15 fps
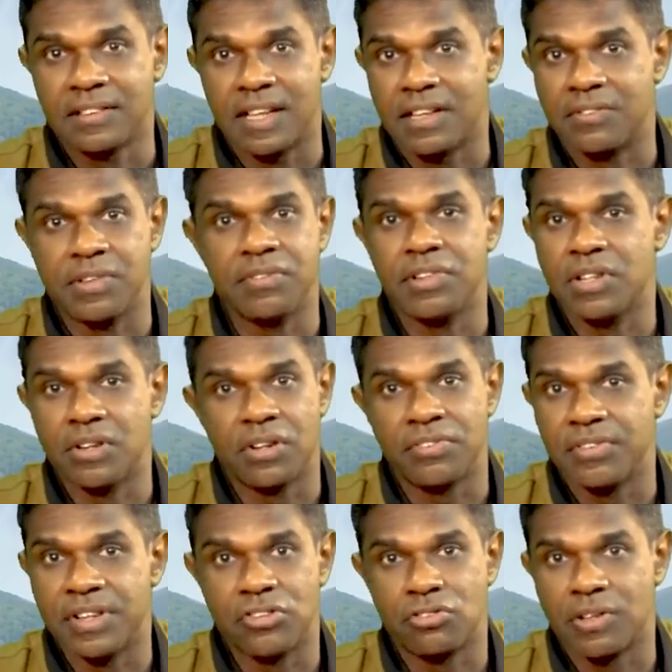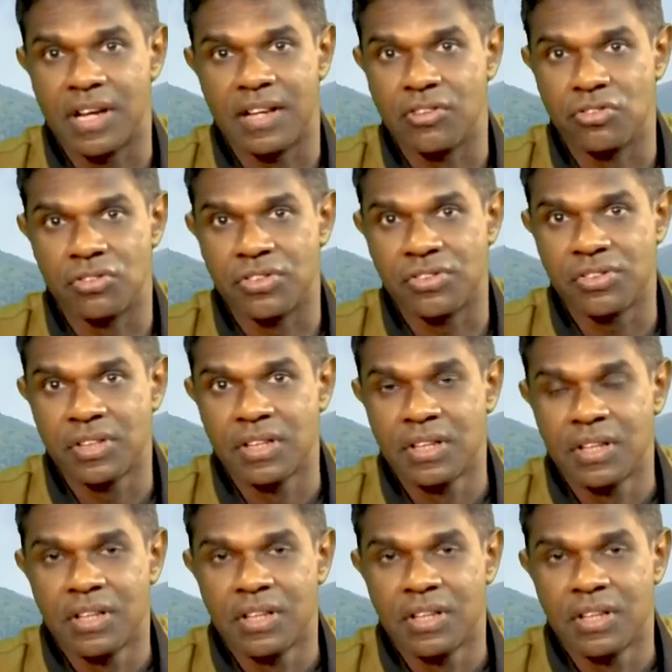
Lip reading: that we will not face challenges.